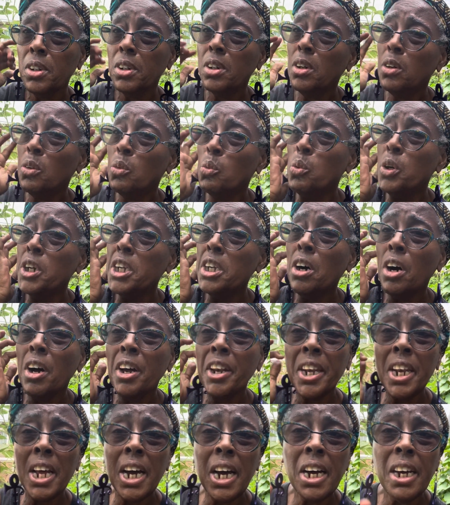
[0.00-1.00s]
We are
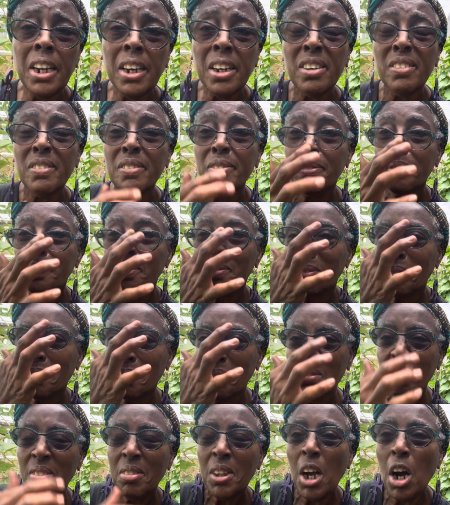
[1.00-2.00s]
not
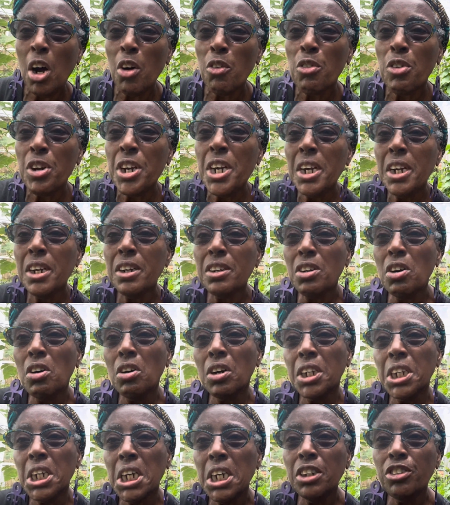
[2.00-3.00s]
a
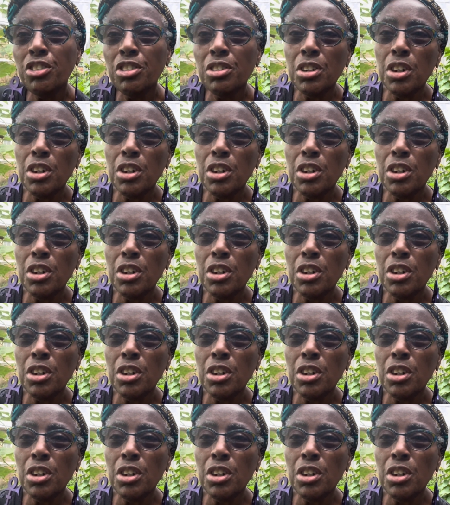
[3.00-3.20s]
reincarnation